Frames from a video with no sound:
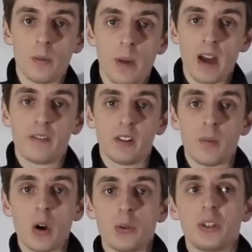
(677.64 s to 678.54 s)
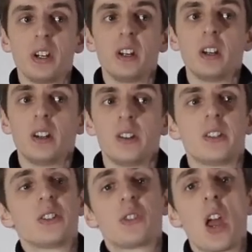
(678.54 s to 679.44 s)
baffle mode
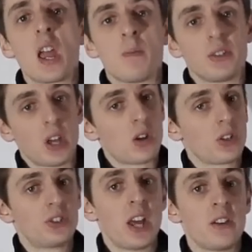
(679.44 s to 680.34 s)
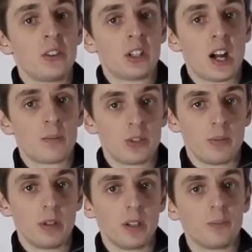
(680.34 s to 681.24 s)
the same as our standard carbon
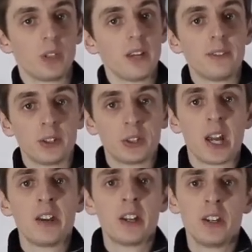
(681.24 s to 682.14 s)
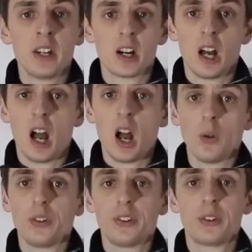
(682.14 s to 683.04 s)
GP. If you want to get an idea how
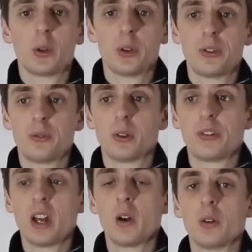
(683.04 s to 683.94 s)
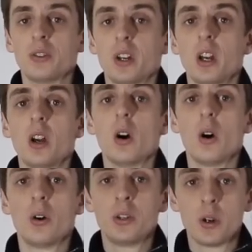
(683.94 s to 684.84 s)
this exhaust will sound
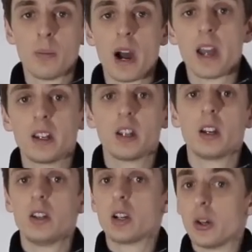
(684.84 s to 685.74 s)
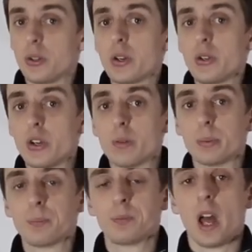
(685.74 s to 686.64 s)
on your bike, you go to YouTube
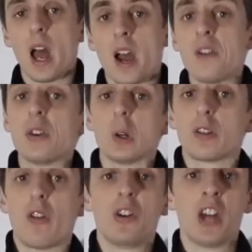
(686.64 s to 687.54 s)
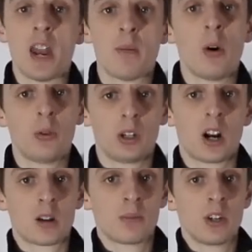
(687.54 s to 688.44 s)
and you look for Danmoto
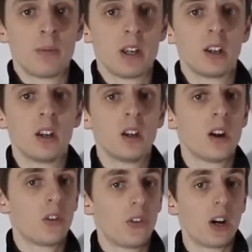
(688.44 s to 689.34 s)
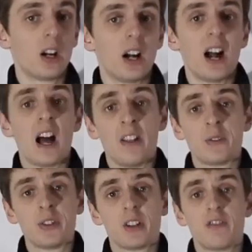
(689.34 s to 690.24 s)
carbon GP. There are
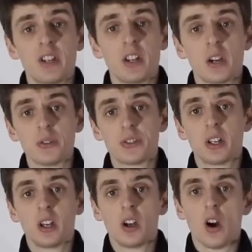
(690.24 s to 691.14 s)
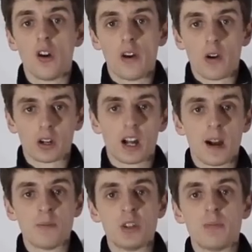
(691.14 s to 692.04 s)
hundreds of videos of our
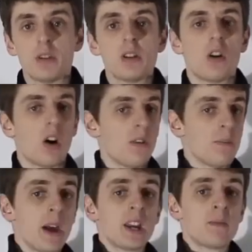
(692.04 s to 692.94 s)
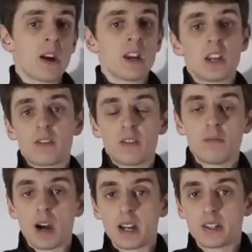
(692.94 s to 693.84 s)
carbon GP on many different
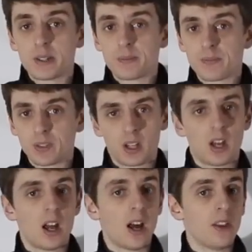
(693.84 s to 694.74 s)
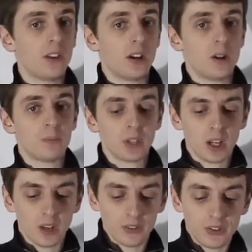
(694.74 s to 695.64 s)
bikes, and
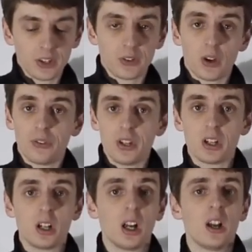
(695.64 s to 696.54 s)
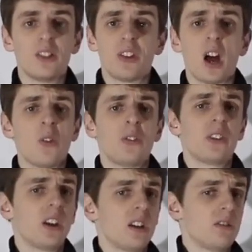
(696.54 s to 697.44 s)
this exhaust here
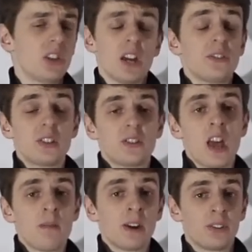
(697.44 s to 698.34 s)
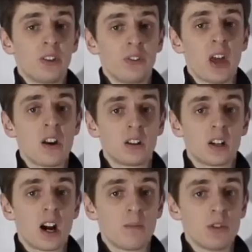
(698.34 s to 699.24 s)
sounds just the same as the standard
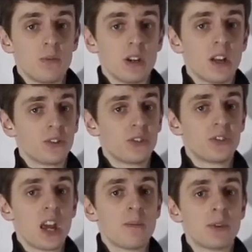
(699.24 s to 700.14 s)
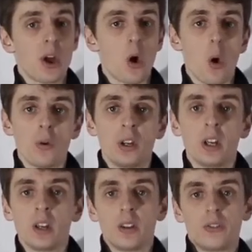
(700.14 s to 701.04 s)
carbon GP. It has the same tone,
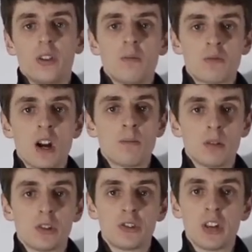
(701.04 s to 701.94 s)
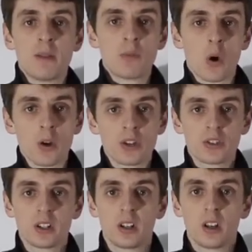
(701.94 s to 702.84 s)
same rumble, same
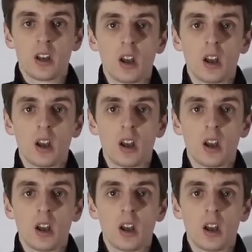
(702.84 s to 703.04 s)
noise.